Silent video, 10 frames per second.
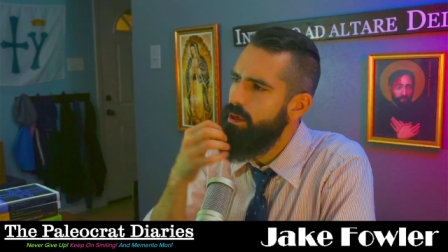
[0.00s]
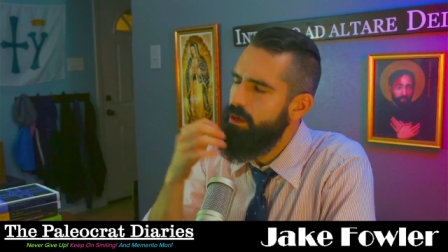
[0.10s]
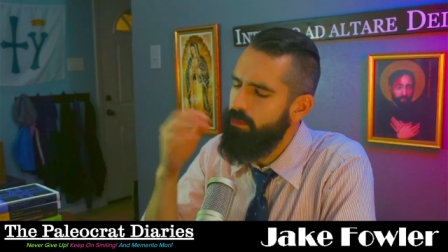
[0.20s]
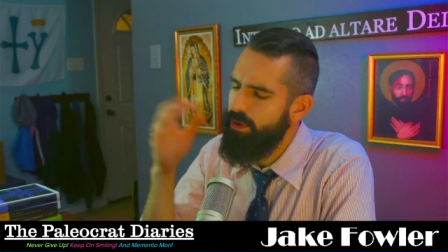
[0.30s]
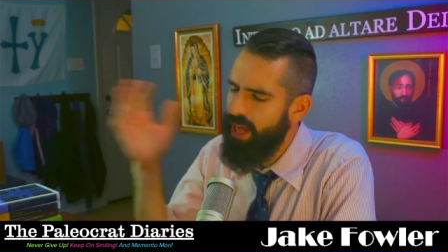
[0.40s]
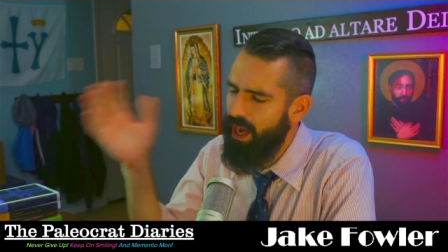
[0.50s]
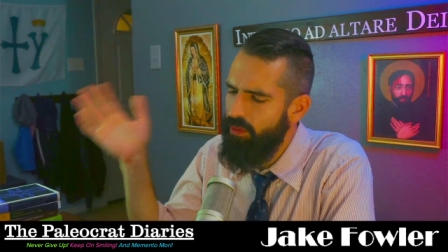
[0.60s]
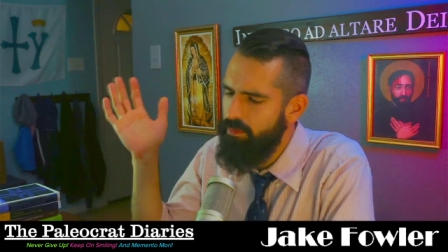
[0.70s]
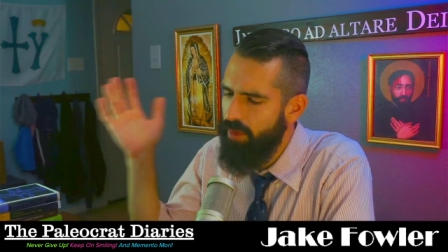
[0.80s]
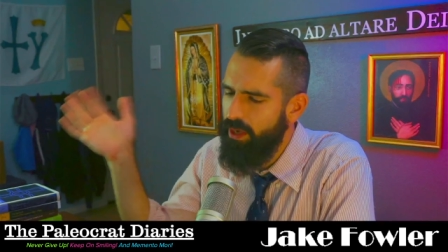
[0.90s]
But now
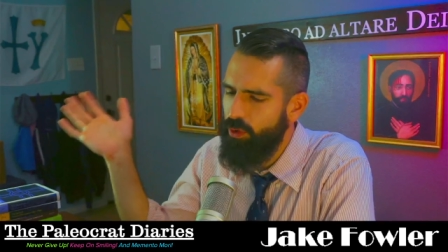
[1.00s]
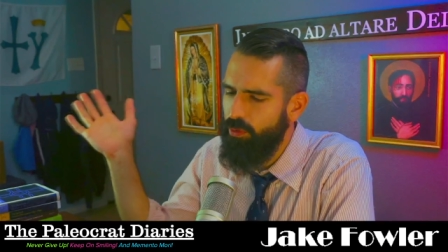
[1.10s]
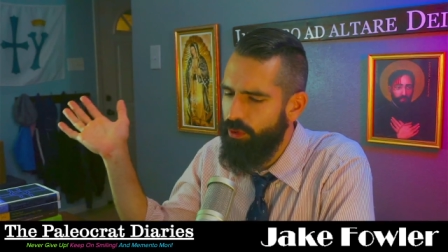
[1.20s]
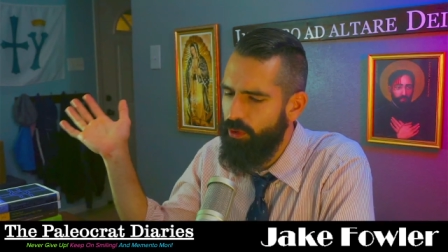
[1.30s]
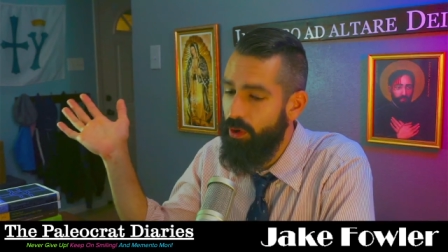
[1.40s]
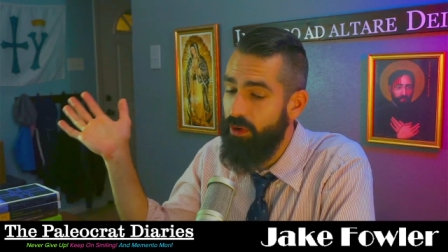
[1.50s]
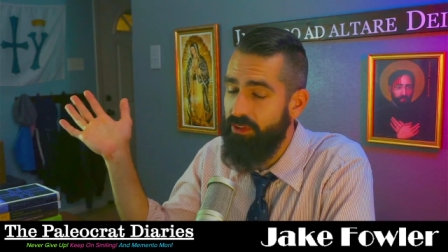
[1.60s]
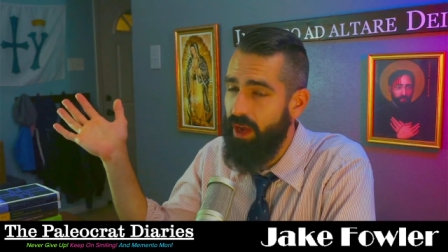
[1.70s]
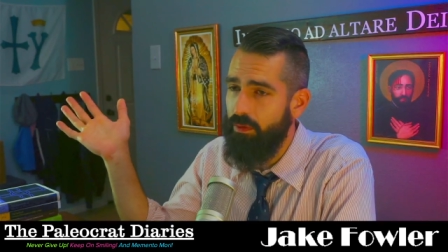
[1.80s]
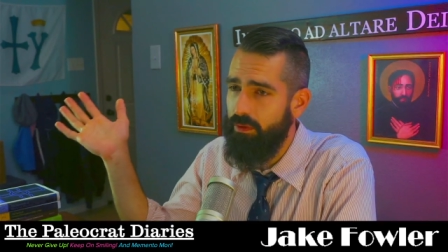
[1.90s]
that Michael III is
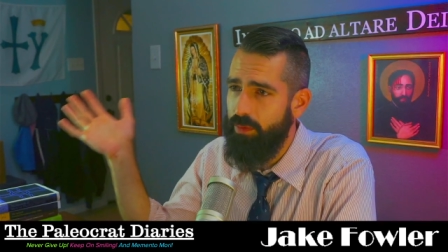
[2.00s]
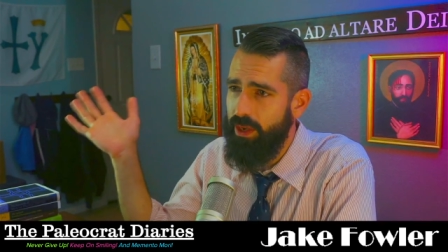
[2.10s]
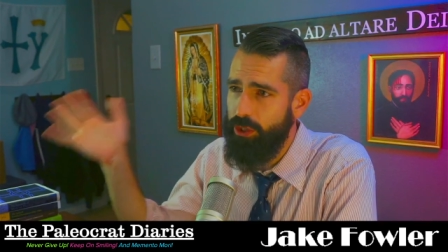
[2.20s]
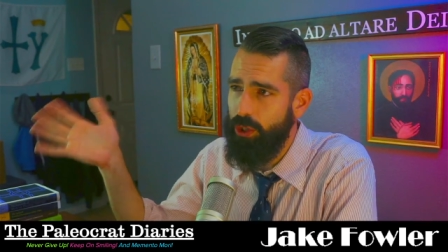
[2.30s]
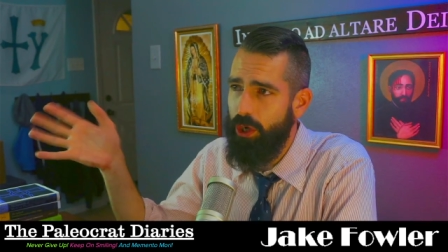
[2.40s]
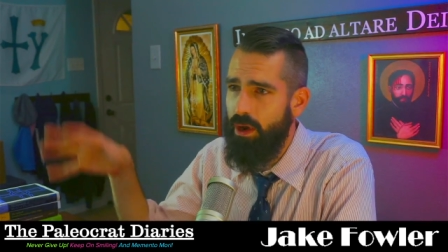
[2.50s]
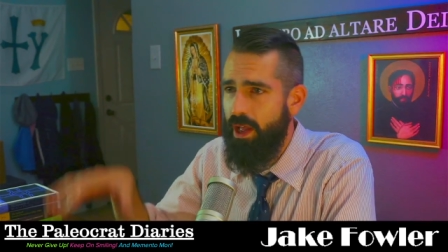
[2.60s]
out of the picture